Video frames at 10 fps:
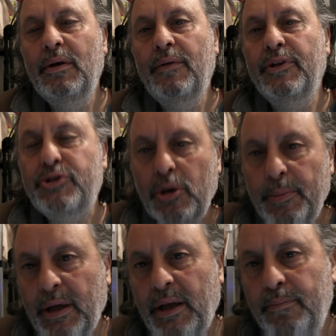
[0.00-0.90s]
The
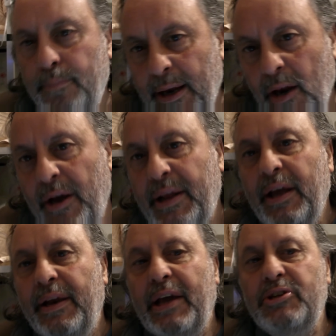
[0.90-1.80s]
German bloodline
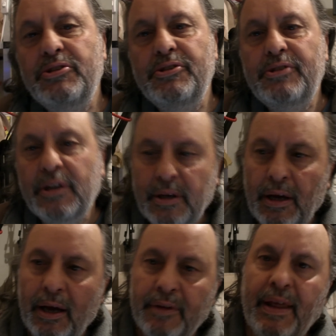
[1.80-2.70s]
connections that
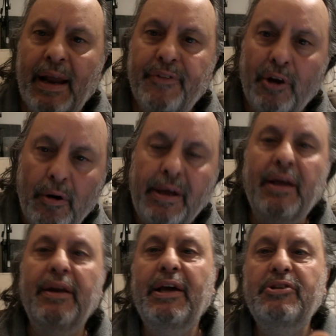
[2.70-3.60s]
have the Greek
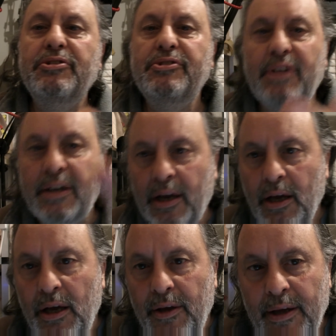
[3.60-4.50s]
connections that are
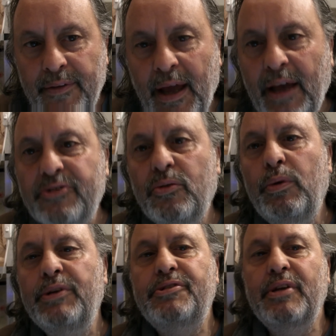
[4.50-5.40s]
in the House of
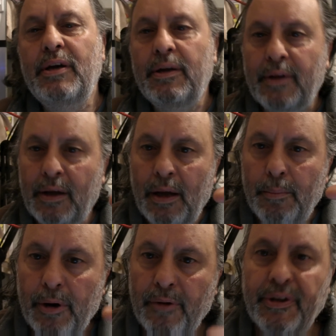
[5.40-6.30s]
Windsor and the
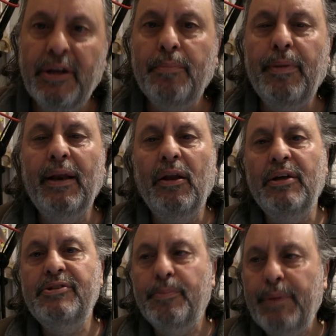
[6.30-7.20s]
Merovingian
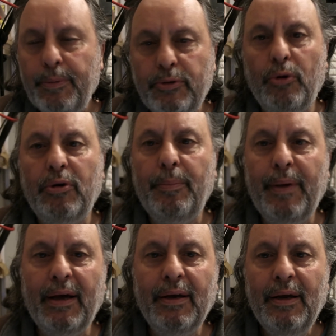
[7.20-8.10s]
bloodlines that people talk
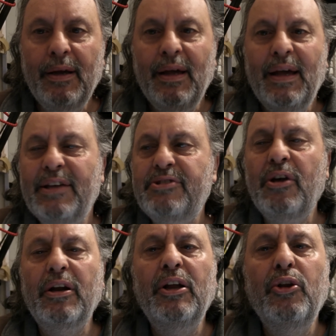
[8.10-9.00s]
about. It's
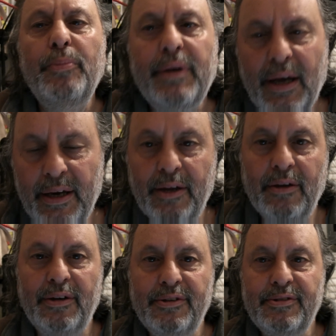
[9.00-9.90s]
not Illuminati,
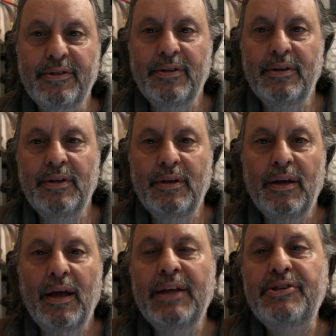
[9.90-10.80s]
guys.
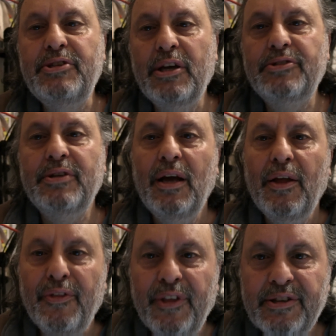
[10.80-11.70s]
It's just
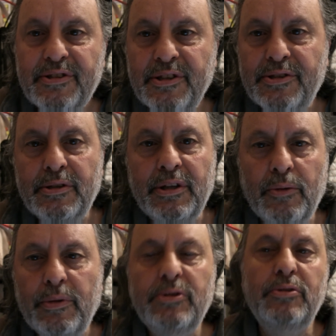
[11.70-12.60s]
this is the
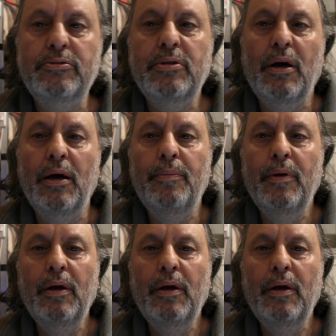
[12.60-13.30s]
original tribe